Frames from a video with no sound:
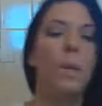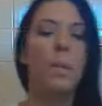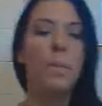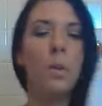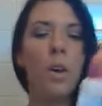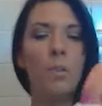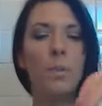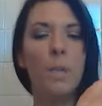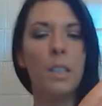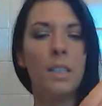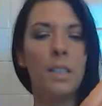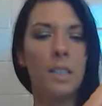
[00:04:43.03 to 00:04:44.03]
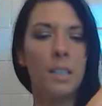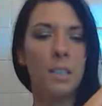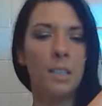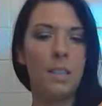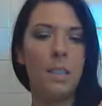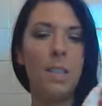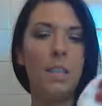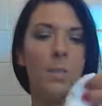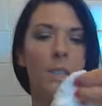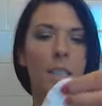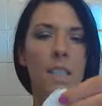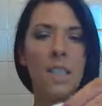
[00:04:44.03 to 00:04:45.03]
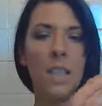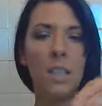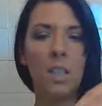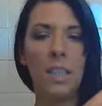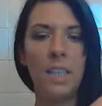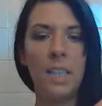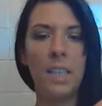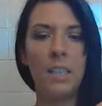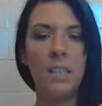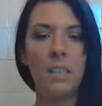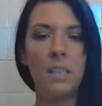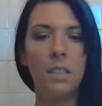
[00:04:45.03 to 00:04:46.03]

wipe it off because I don't want this getting all icky.